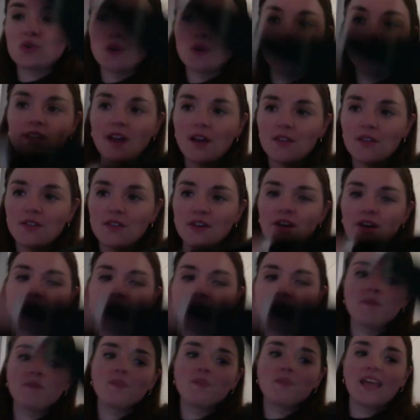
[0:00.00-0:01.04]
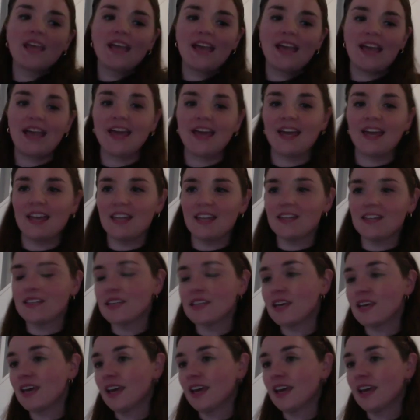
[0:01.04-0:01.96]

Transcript: another, and